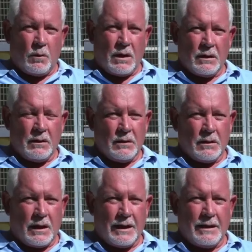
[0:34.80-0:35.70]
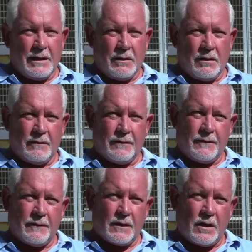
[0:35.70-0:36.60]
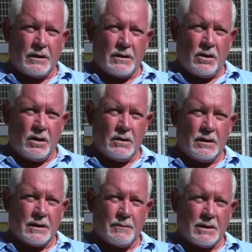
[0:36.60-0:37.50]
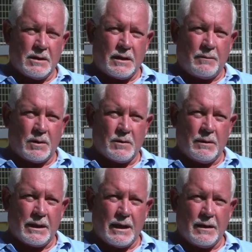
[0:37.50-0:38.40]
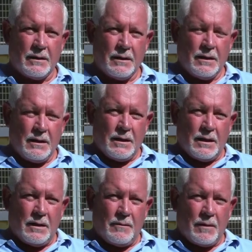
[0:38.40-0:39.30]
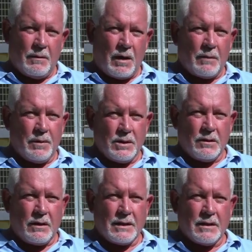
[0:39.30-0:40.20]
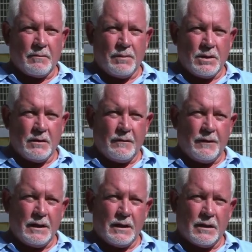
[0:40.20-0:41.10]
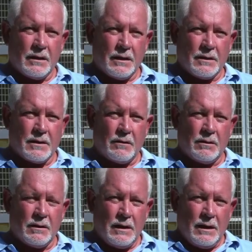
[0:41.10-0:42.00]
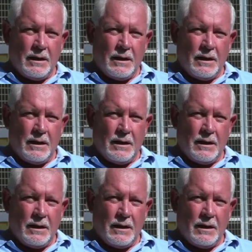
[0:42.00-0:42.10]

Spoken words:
the one idea of going to learn as much as I possibly can about pigeon racing, pigeon feeding and so on.